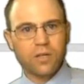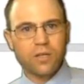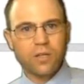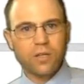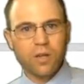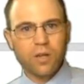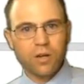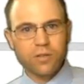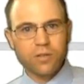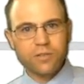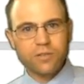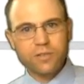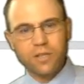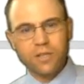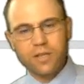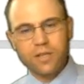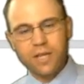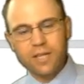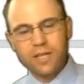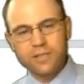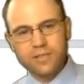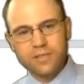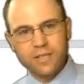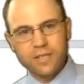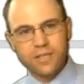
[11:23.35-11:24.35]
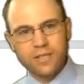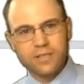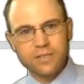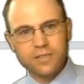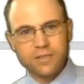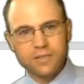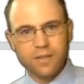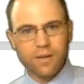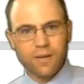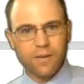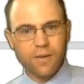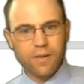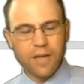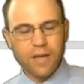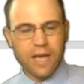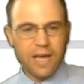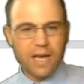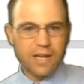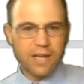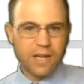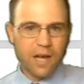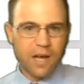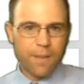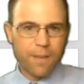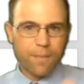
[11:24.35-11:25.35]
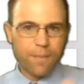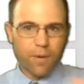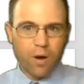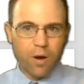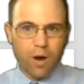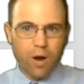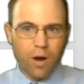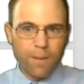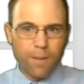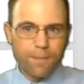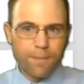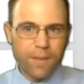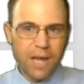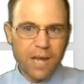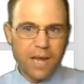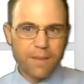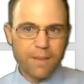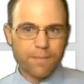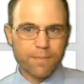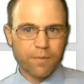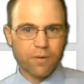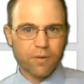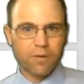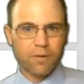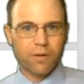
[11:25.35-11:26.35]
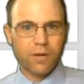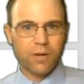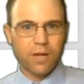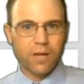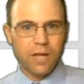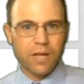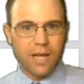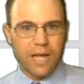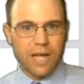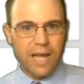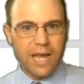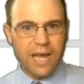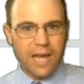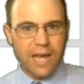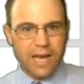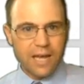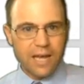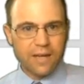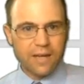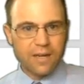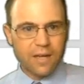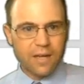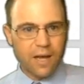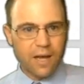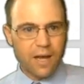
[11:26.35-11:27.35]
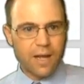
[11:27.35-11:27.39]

your statistics end up on paper, and